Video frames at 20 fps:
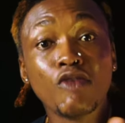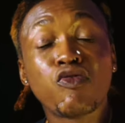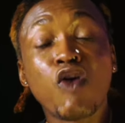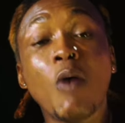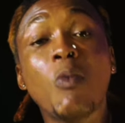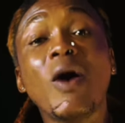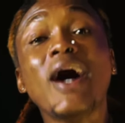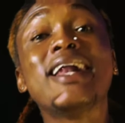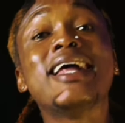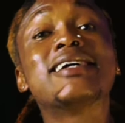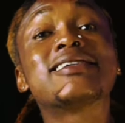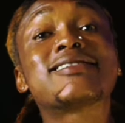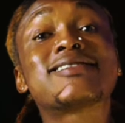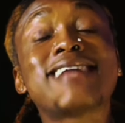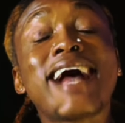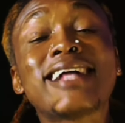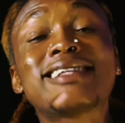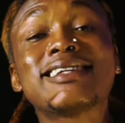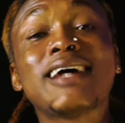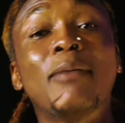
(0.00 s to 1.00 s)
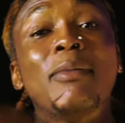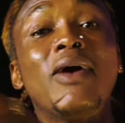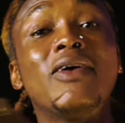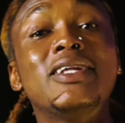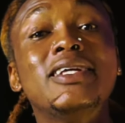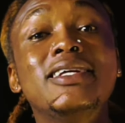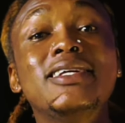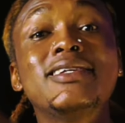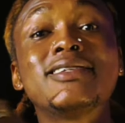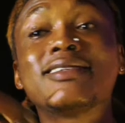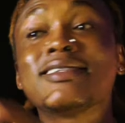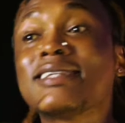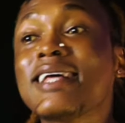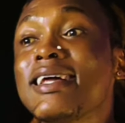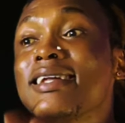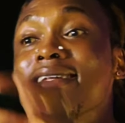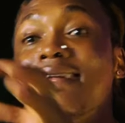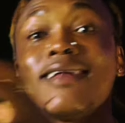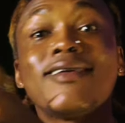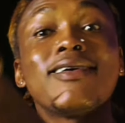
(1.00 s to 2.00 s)
From where they start about the issue,
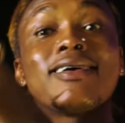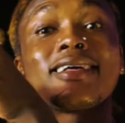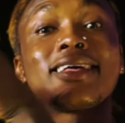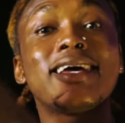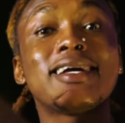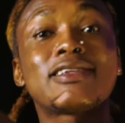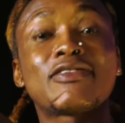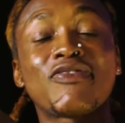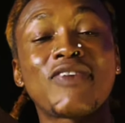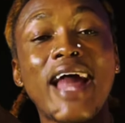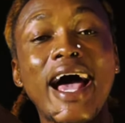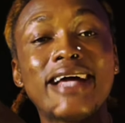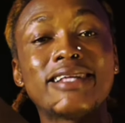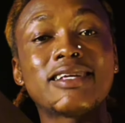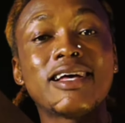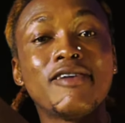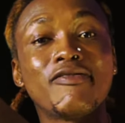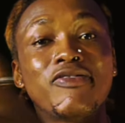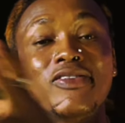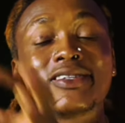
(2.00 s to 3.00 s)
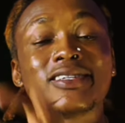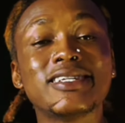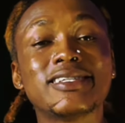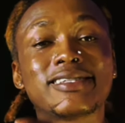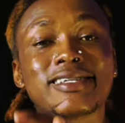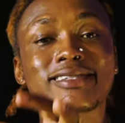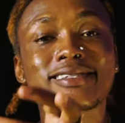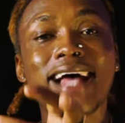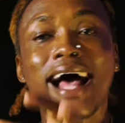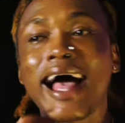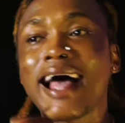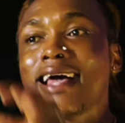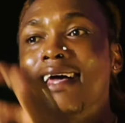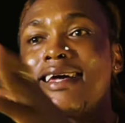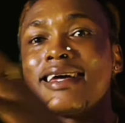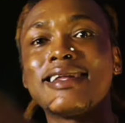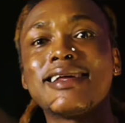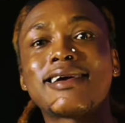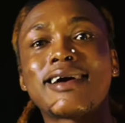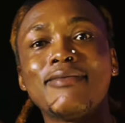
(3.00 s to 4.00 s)
they don't catch flight. For this sister,
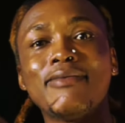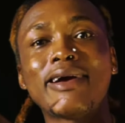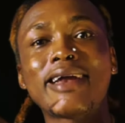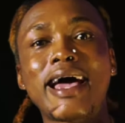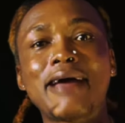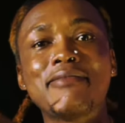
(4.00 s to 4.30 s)
in the common